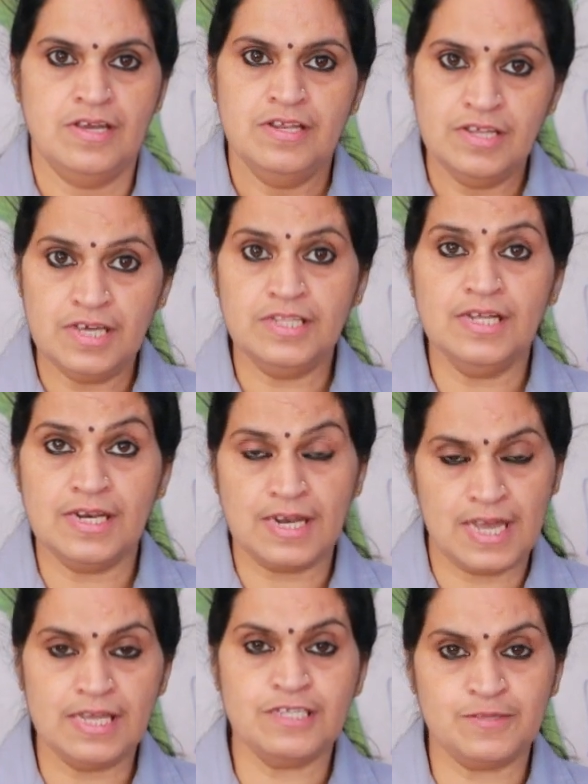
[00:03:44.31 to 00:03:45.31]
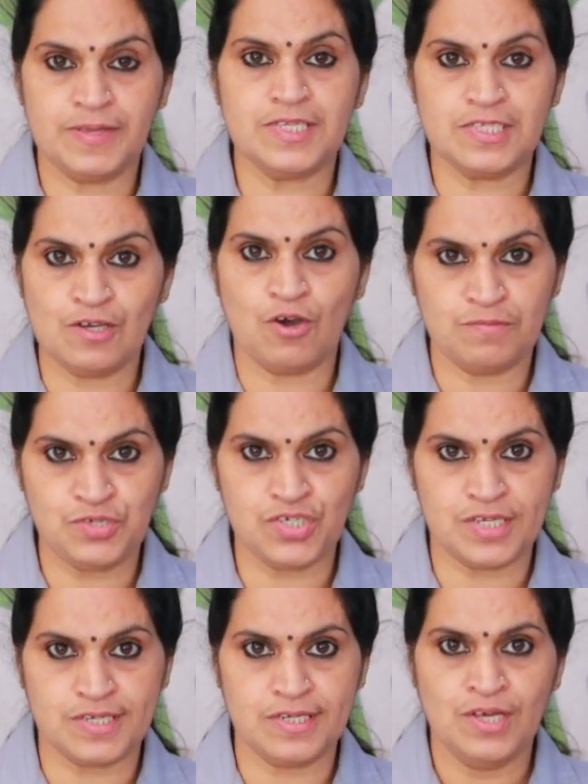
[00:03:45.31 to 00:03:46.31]
Near the line spacing
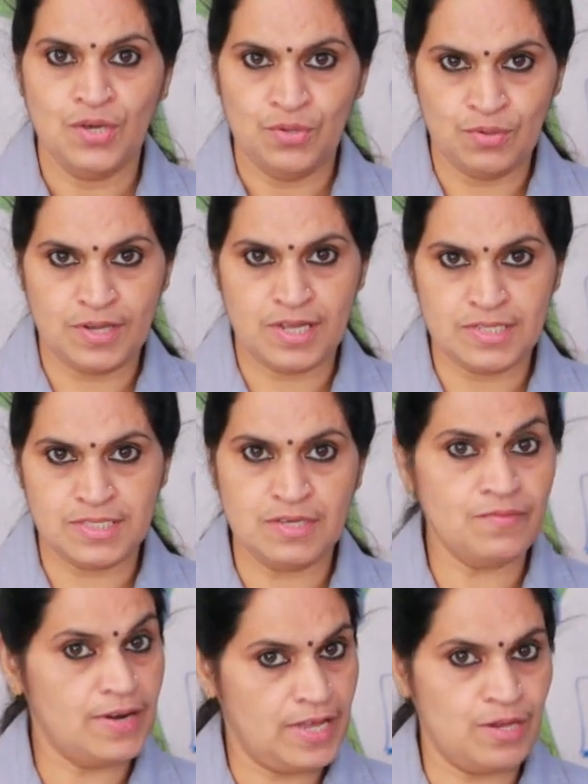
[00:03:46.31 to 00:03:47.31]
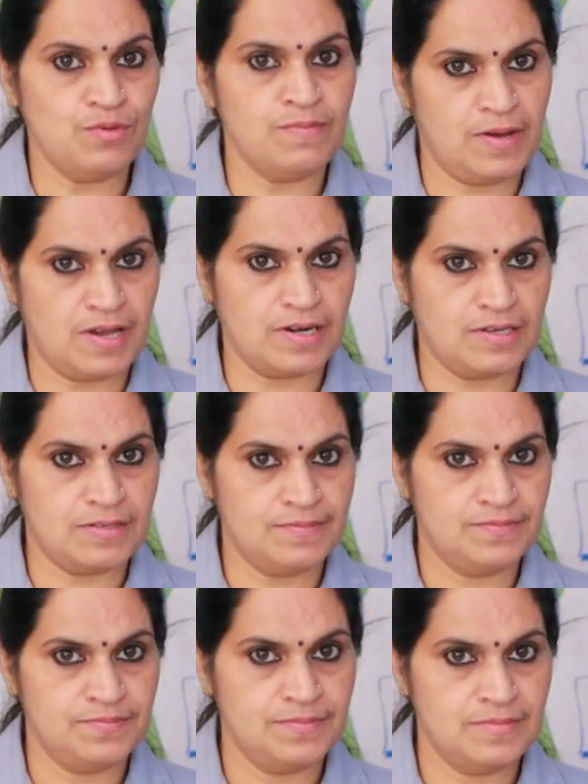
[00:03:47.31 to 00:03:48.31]
option, you can see one arrow mark.
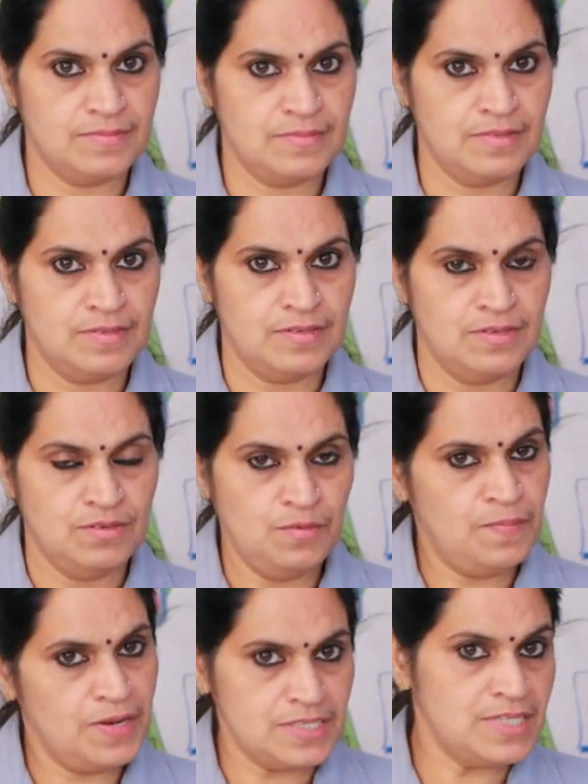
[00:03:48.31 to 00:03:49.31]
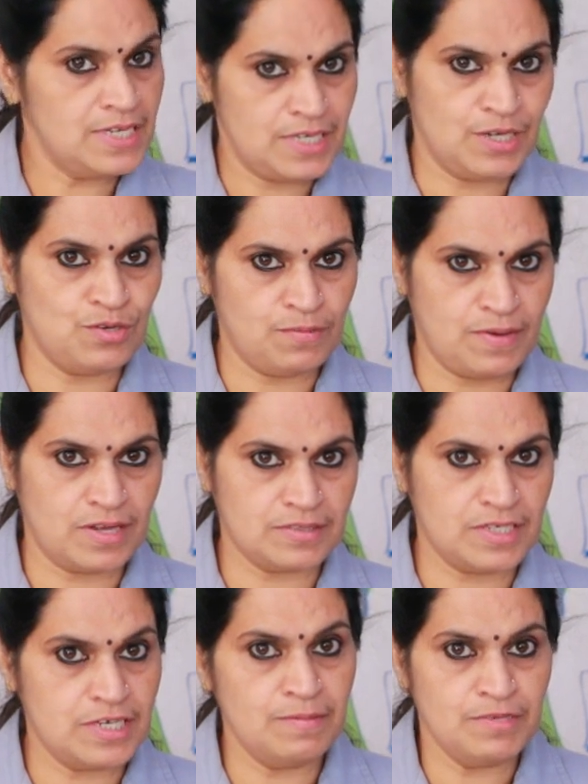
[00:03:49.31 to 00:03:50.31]
You press that arrow mark.
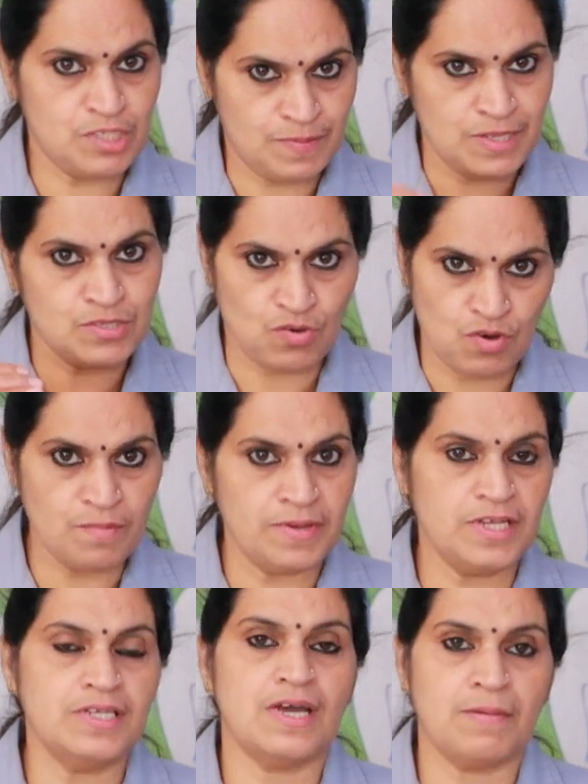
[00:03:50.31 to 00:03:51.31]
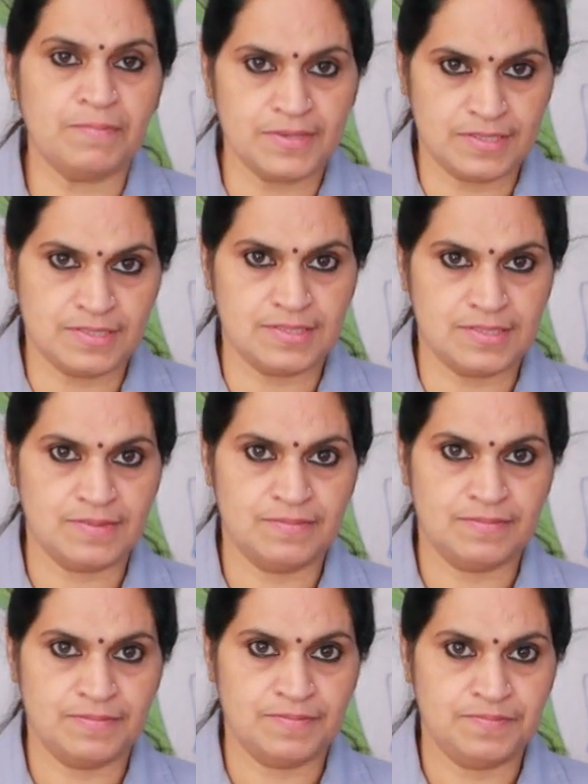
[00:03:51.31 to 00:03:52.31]
That time displays so many numbers.
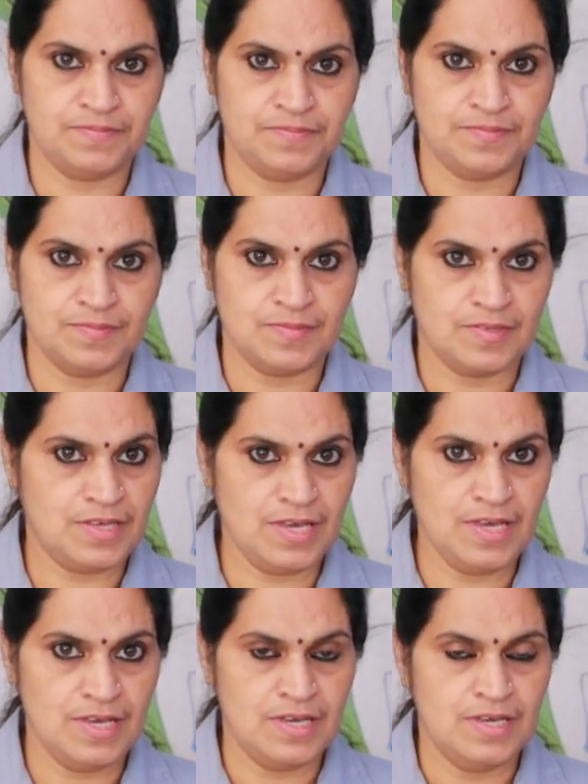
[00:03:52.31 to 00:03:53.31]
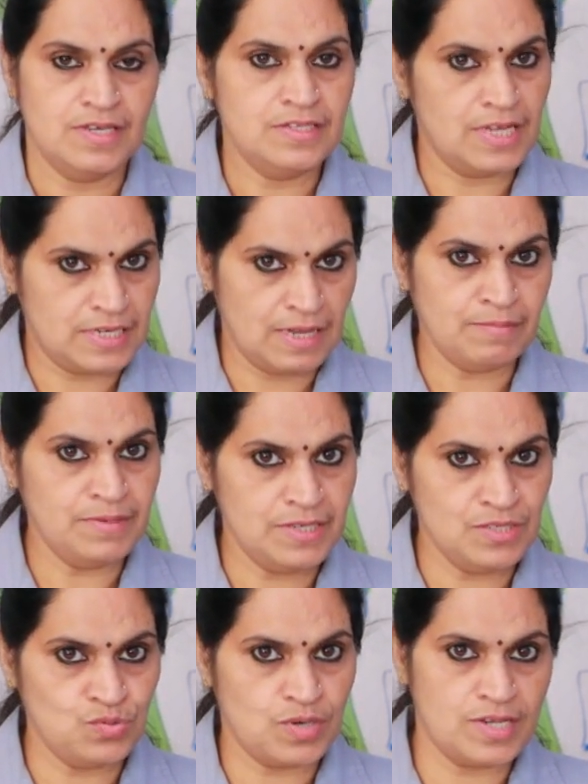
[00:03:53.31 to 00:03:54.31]
Okay. In that
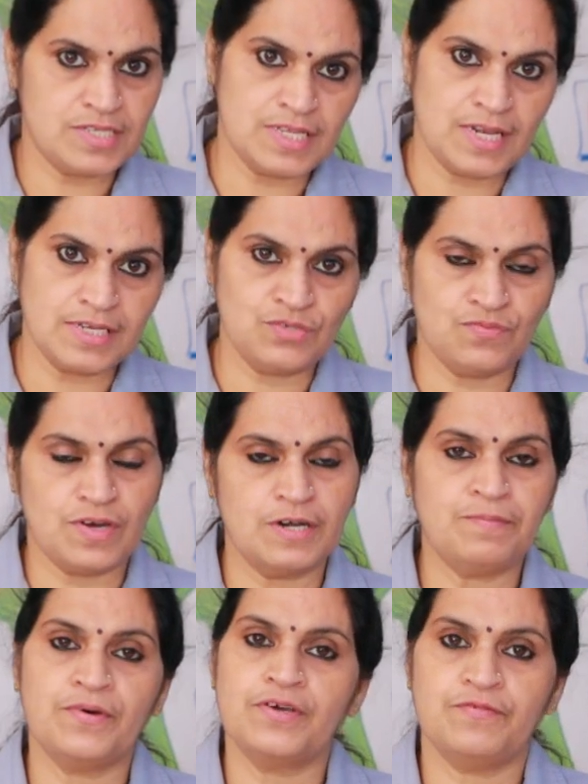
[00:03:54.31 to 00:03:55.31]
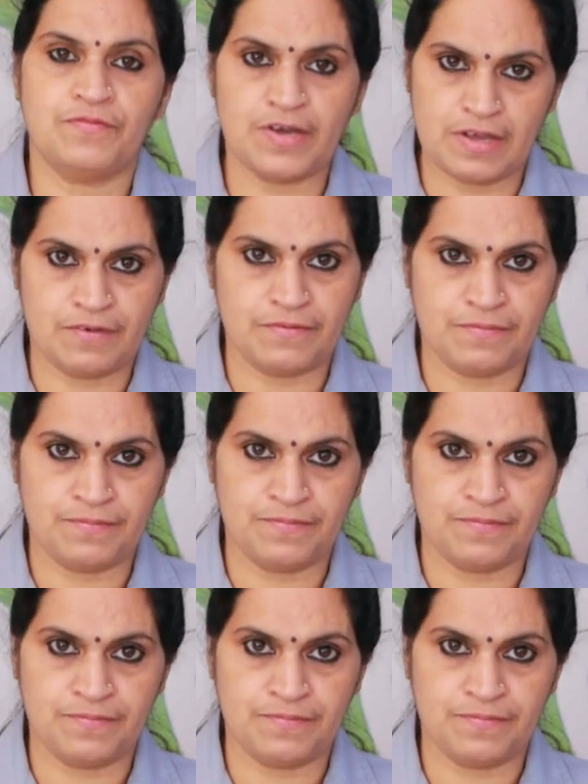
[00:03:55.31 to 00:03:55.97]
numbers, you can select 1.5.